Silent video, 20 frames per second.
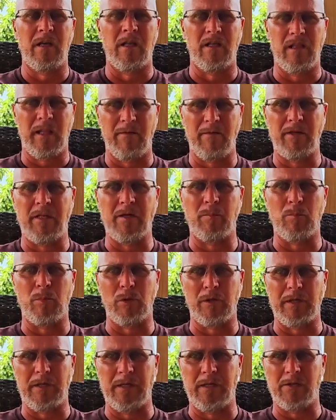living in
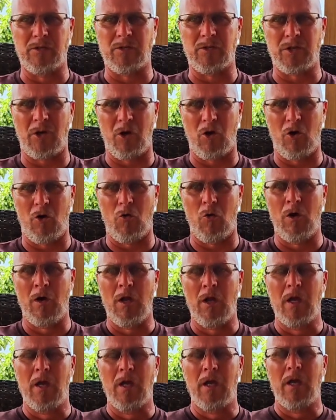Belize. So,
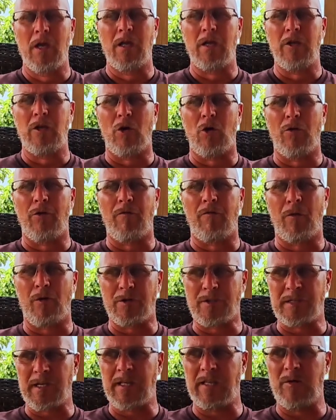you know, the
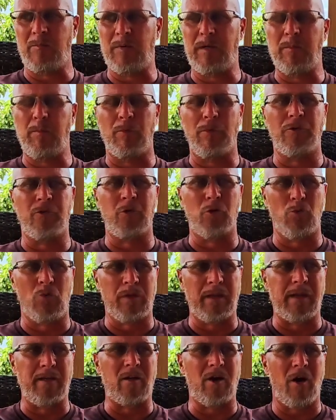first thing that people do
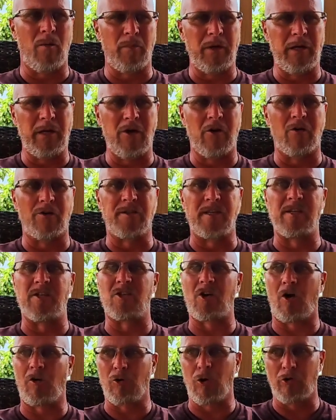when they come here is they
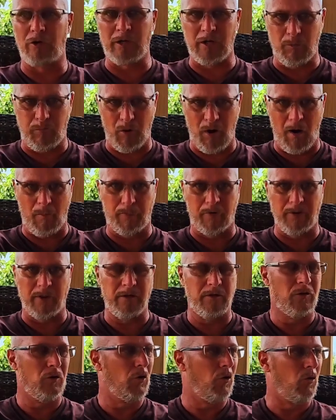start looking at
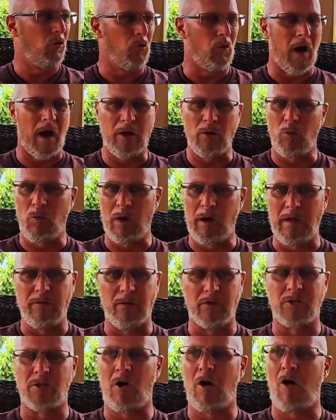property right away.
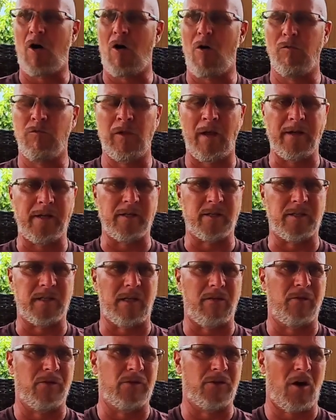There's all, like I
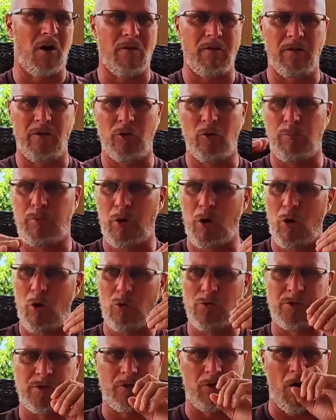said, there's all the little
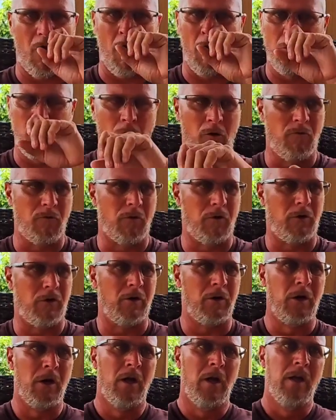posts. They're all
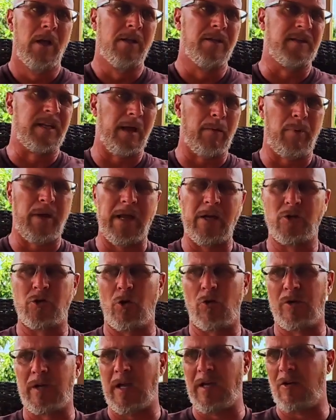over San
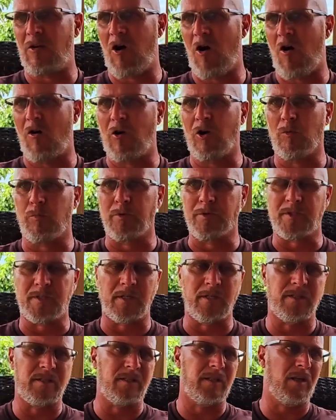Pedro, Cape Calker,
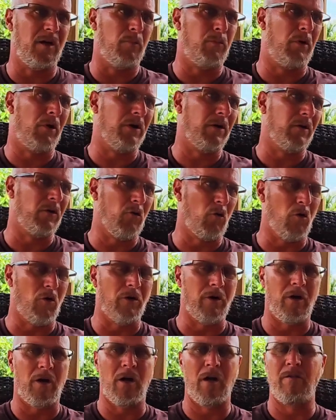Placencia, Punta
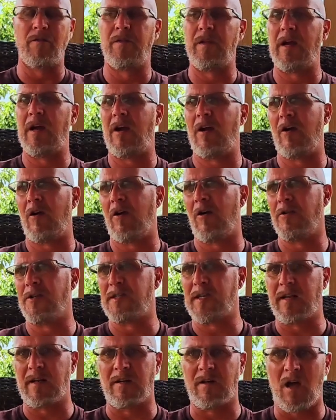Gorda, there,
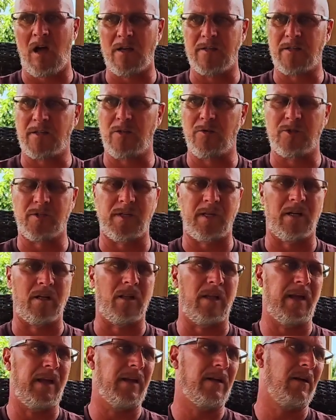San Ignacio, Santa
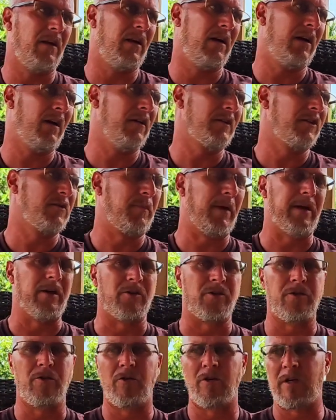Elena,
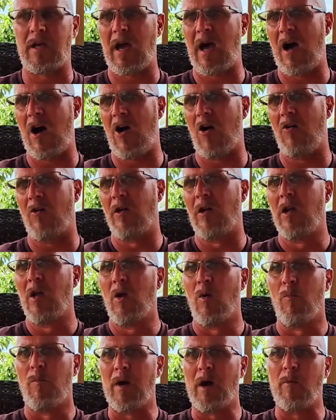Spanish Lookout,
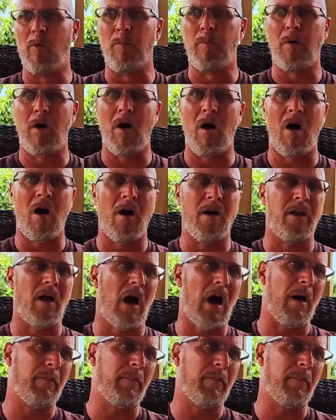Belmont,